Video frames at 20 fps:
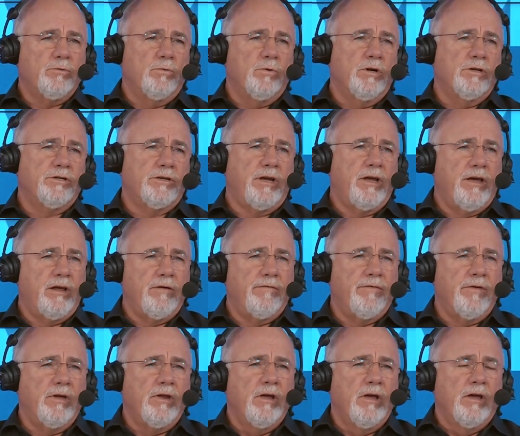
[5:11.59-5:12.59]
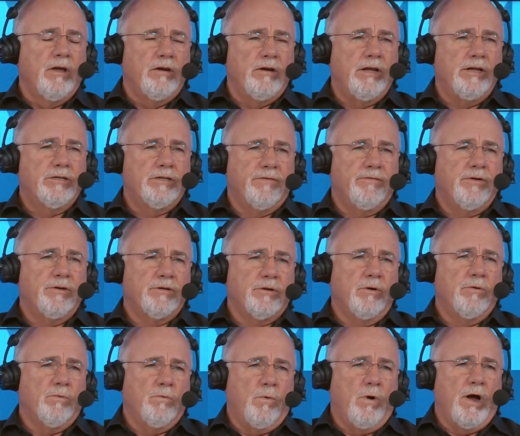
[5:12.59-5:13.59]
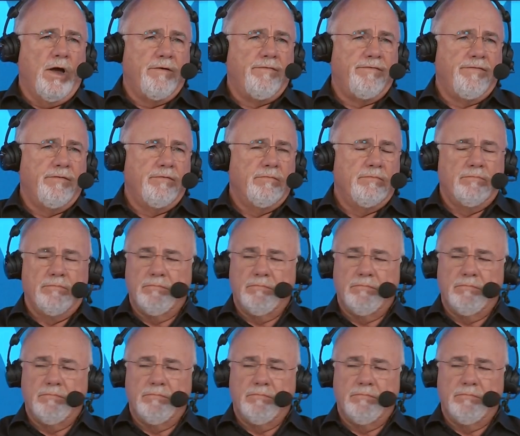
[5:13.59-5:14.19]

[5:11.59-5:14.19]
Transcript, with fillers: wants ahead of the needs of his own wife.